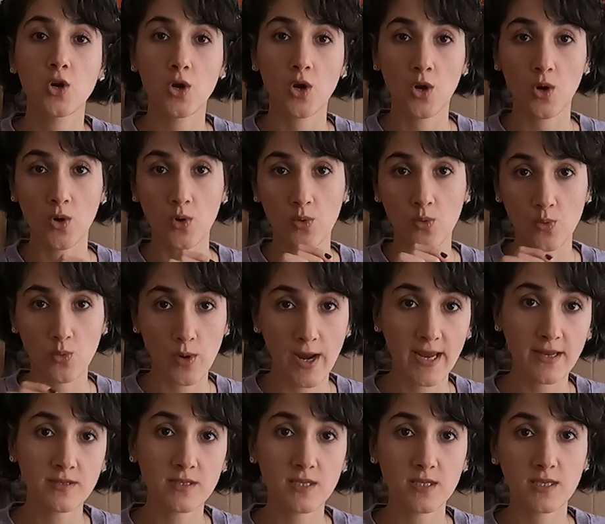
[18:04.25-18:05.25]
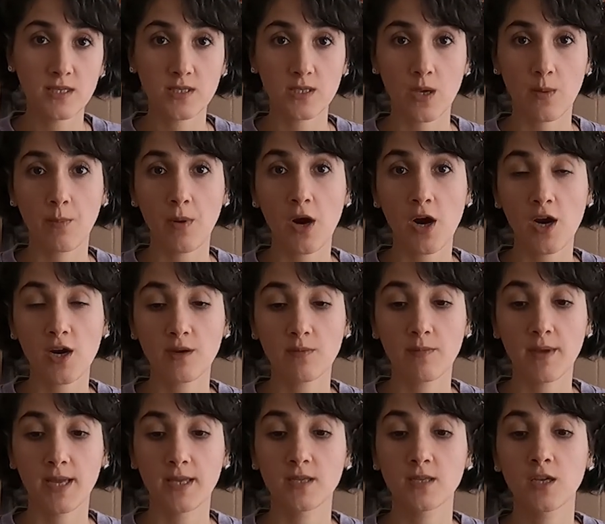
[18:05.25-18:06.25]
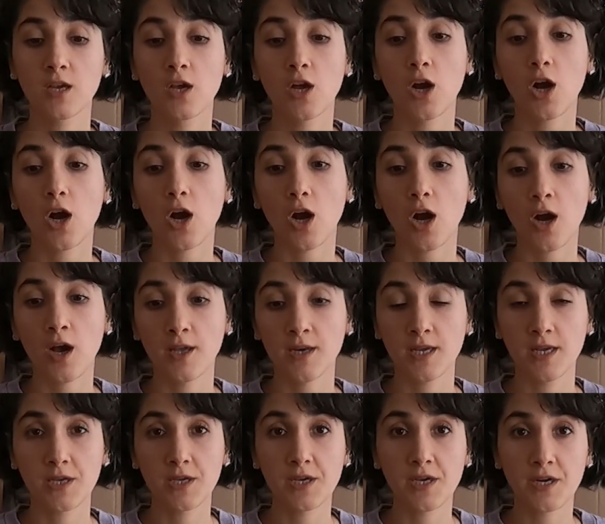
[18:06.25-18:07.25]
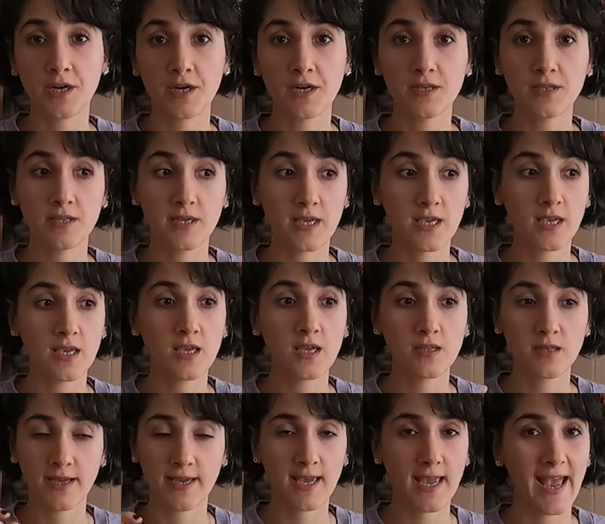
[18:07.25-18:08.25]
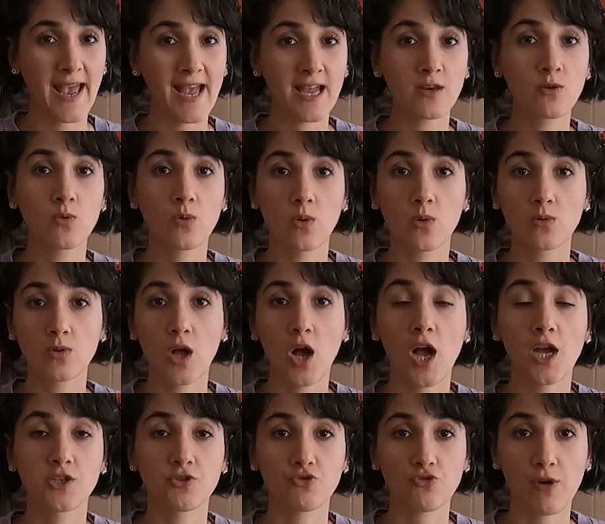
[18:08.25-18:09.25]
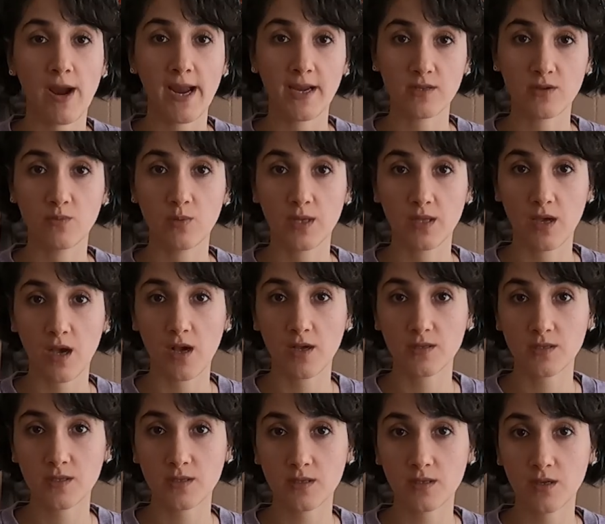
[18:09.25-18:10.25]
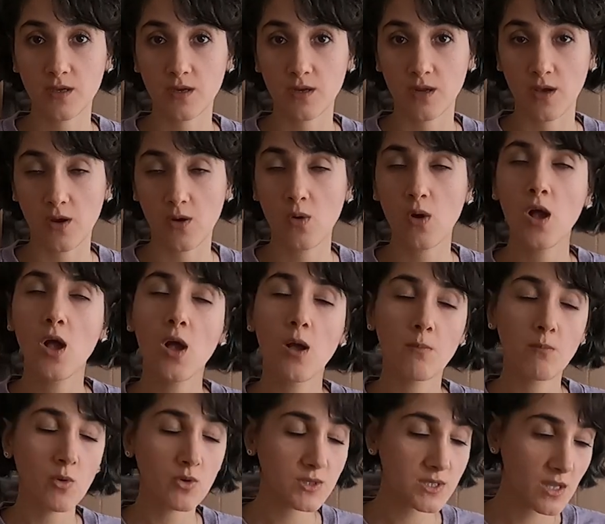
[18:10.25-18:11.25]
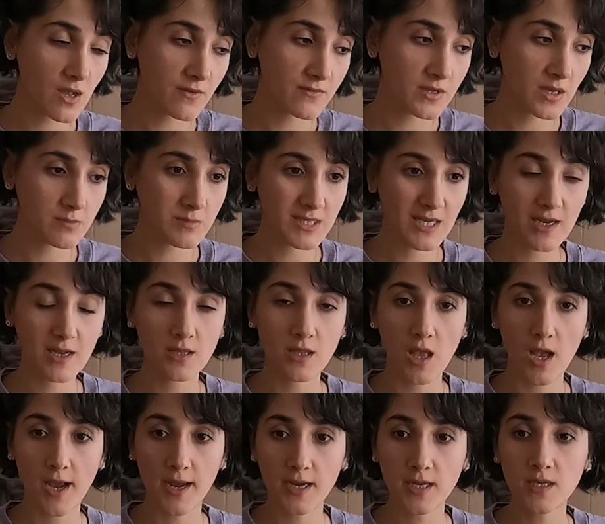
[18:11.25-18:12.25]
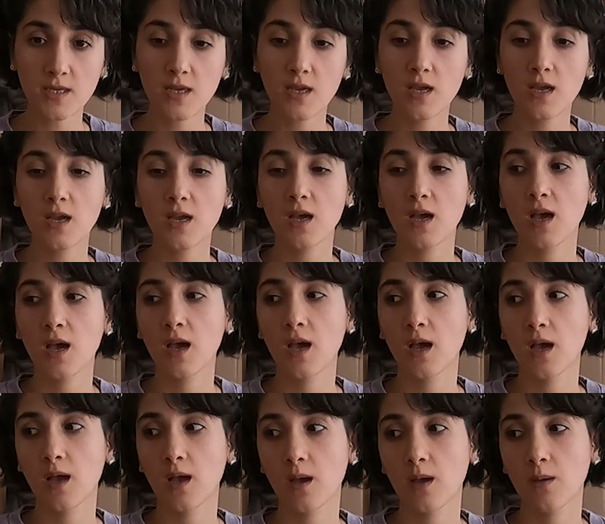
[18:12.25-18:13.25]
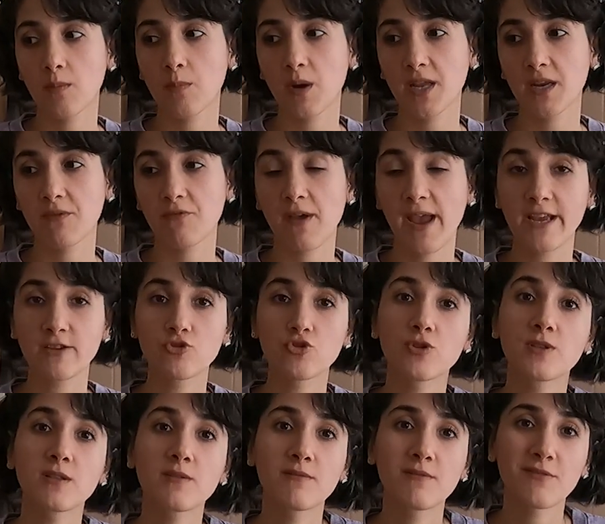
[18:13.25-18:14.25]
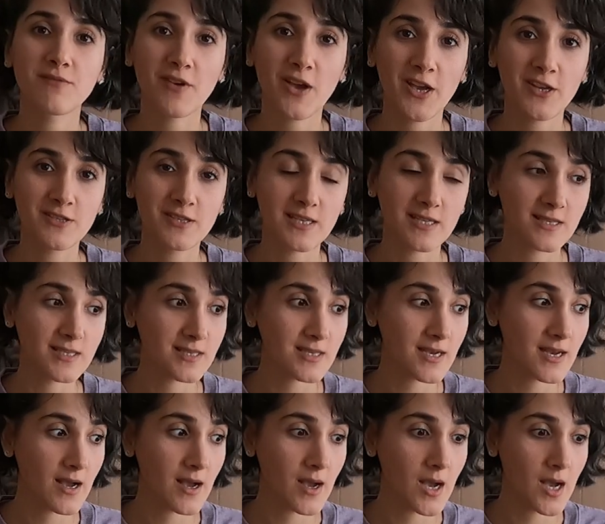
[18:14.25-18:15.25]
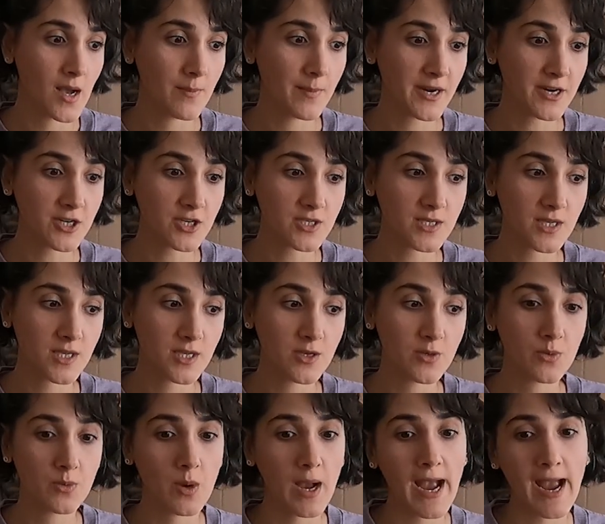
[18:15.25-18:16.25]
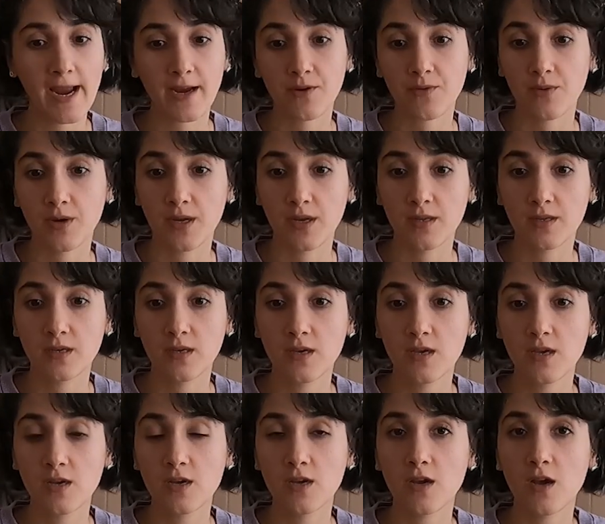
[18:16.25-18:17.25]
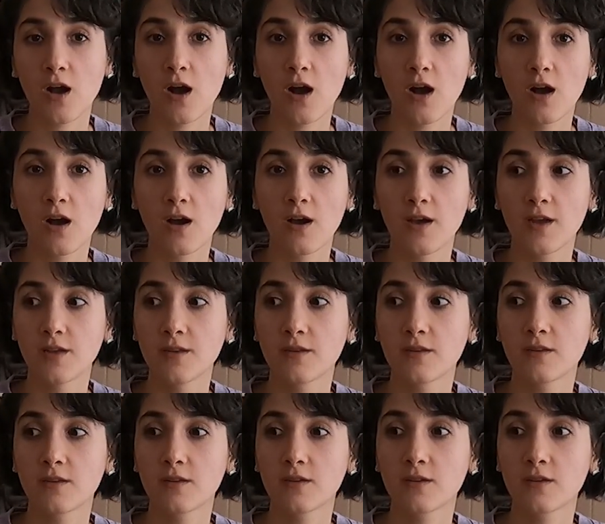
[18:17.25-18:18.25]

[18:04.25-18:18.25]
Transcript: rent this apartment on a yearly, annual contract with us. Most of them declined, but eventually we found this person who agreed on